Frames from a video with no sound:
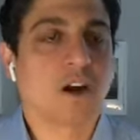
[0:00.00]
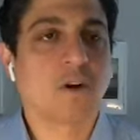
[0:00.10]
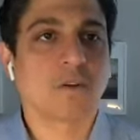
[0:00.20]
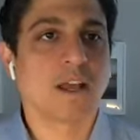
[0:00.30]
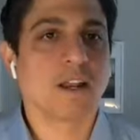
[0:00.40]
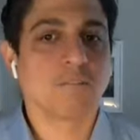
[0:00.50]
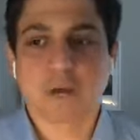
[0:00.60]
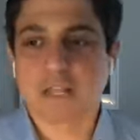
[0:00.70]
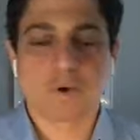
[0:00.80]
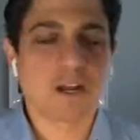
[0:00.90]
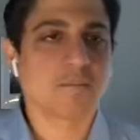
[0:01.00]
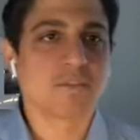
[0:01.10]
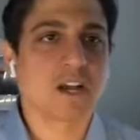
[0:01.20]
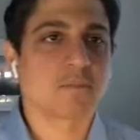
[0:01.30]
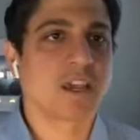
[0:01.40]
Oh, and by the way, I'm
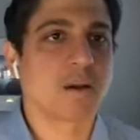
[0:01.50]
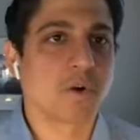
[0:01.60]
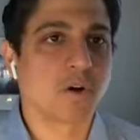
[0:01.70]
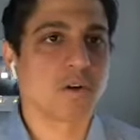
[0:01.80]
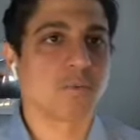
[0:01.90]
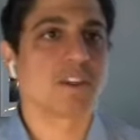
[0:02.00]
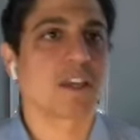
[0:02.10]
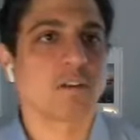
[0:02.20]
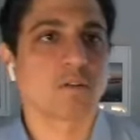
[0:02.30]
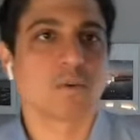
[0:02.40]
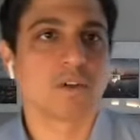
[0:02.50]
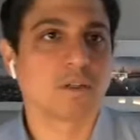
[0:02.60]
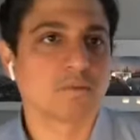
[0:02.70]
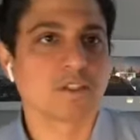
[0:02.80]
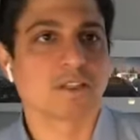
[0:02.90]
Tom Campone. I'm with Keller
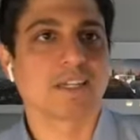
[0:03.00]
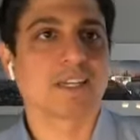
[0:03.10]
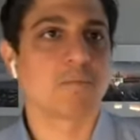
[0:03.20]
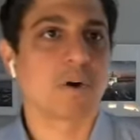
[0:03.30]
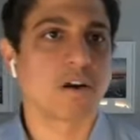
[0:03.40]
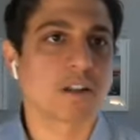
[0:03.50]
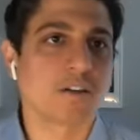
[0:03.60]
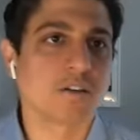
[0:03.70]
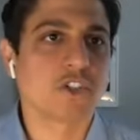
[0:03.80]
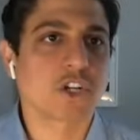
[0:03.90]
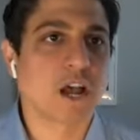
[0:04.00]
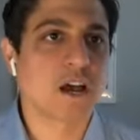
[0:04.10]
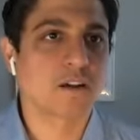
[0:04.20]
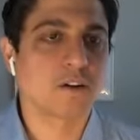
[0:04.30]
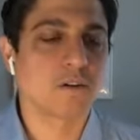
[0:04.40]
Williams, Lincoln Park here in
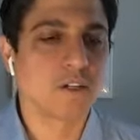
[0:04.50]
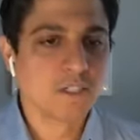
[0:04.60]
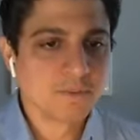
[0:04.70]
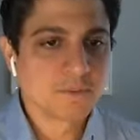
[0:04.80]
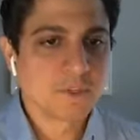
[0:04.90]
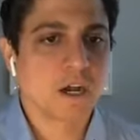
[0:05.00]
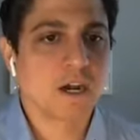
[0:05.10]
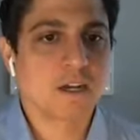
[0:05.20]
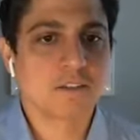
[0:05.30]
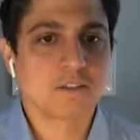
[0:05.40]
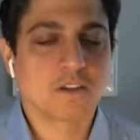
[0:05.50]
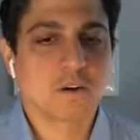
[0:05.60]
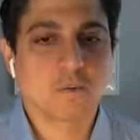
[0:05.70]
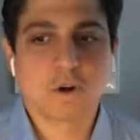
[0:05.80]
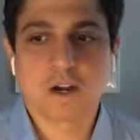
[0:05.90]
Chicago.
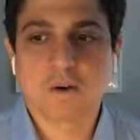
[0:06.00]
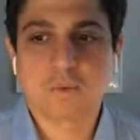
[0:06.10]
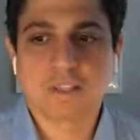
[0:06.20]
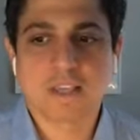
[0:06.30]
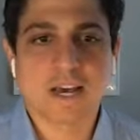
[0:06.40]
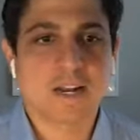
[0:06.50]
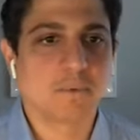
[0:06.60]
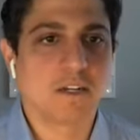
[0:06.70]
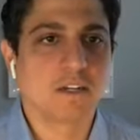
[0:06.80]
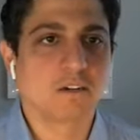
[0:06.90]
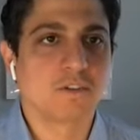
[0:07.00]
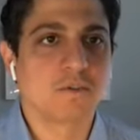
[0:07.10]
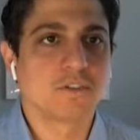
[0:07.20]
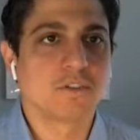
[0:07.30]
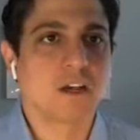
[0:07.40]
With that, I'm going to
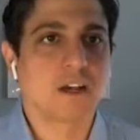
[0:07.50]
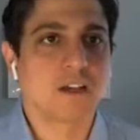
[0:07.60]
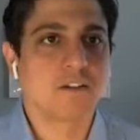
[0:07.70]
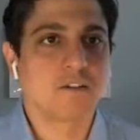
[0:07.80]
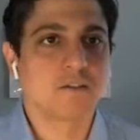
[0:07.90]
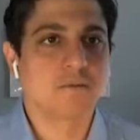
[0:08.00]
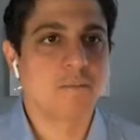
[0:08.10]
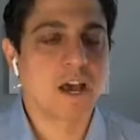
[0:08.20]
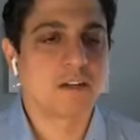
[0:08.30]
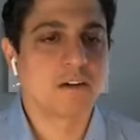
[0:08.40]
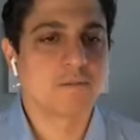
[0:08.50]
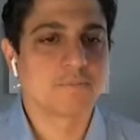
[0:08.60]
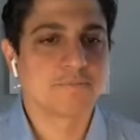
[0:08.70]
introduce Matt here.